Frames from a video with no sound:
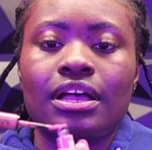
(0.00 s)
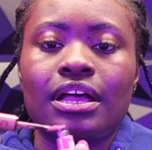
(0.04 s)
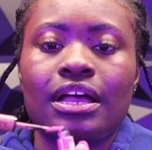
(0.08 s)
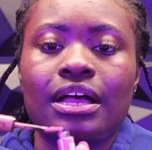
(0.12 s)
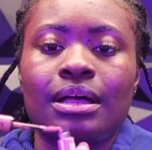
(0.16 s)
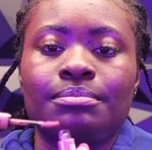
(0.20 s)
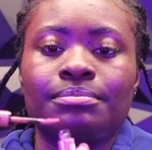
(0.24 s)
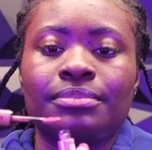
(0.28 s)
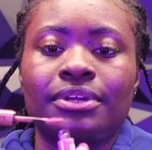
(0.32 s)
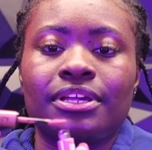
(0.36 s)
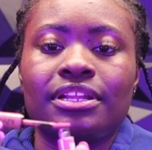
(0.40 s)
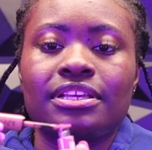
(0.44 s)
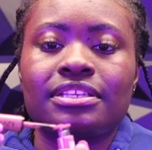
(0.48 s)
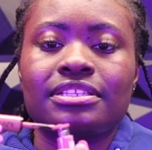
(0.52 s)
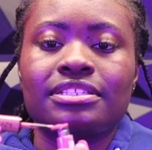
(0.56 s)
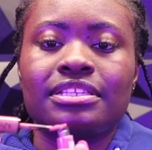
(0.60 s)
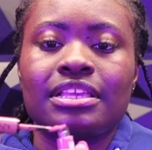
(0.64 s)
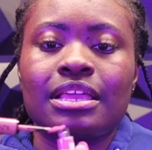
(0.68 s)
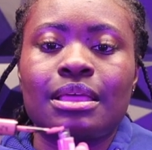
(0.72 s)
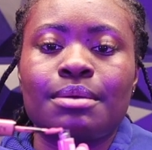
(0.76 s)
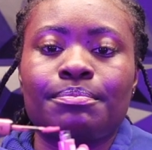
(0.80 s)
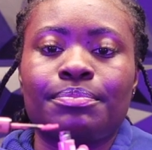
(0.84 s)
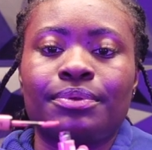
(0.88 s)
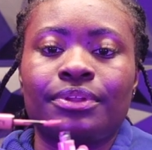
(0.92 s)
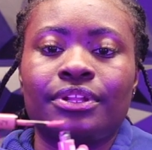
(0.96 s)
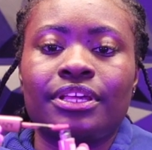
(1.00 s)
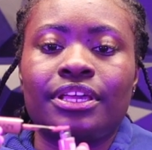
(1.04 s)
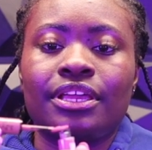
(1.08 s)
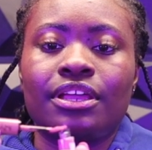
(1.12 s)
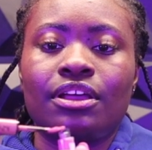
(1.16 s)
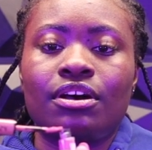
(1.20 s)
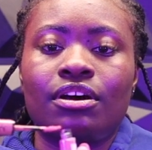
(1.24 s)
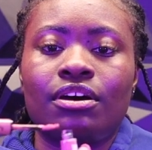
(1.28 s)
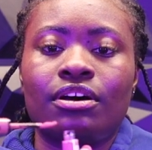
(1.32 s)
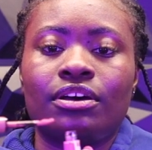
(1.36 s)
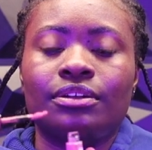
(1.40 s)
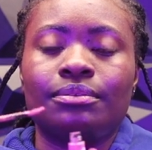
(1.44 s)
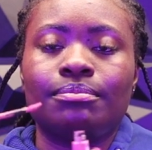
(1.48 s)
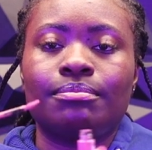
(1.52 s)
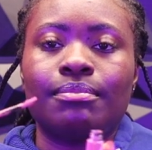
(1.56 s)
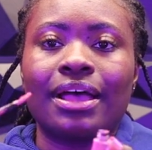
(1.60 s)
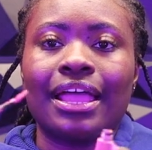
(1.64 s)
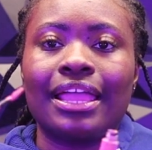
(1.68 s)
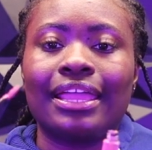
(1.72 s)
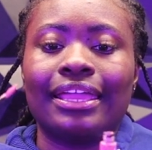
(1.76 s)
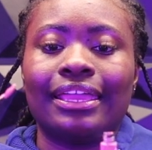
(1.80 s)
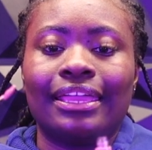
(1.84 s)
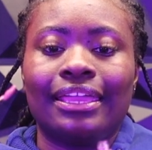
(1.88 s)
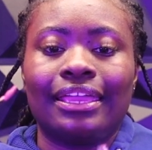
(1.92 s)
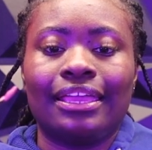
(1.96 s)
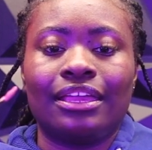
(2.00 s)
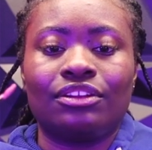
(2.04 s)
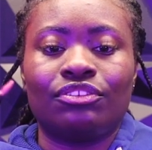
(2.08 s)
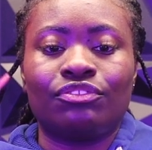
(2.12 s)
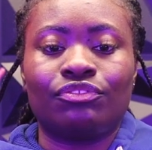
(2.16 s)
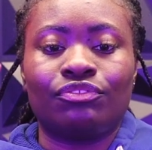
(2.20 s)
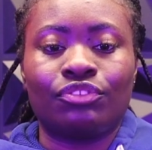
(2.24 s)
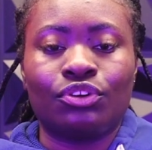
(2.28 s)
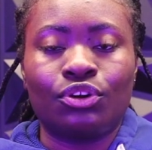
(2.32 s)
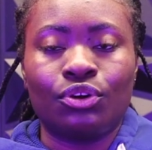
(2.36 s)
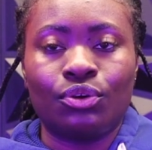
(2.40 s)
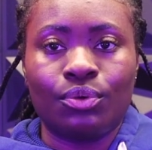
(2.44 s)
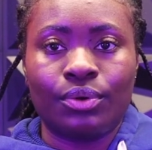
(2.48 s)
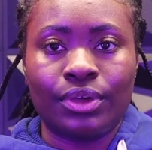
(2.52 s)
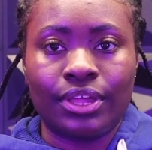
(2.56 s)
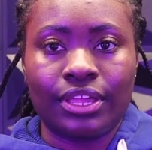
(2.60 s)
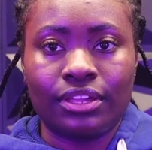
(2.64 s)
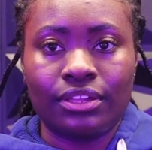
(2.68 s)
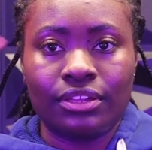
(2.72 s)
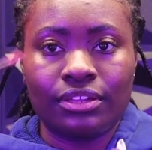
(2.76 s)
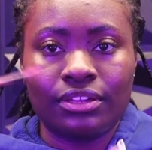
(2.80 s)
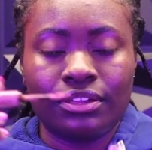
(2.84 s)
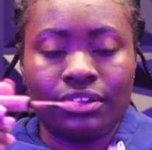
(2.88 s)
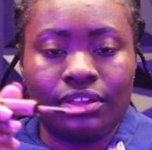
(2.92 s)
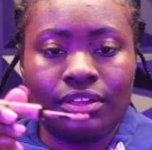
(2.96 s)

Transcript: I'm gonna sample it on my hand real quick.